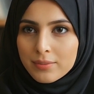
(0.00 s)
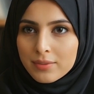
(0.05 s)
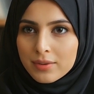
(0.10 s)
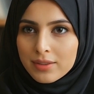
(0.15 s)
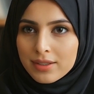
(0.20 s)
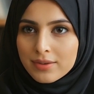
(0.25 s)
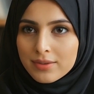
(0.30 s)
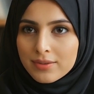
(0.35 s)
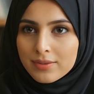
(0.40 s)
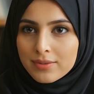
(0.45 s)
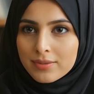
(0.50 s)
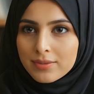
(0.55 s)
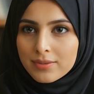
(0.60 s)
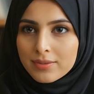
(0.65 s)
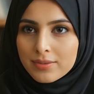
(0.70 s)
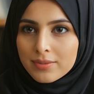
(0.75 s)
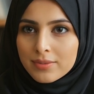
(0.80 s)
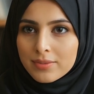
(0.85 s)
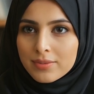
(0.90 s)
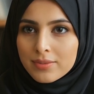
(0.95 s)
but
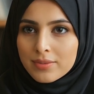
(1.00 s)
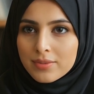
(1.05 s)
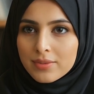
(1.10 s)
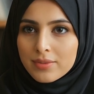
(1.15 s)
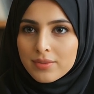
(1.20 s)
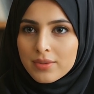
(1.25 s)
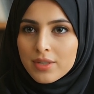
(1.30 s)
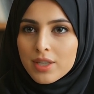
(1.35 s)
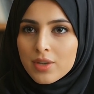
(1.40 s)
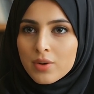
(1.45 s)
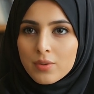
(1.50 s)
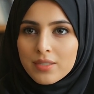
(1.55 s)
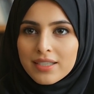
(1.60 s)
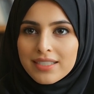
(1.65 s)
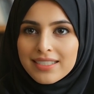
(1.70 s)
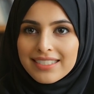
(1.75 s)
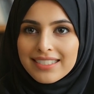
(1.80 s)
what did they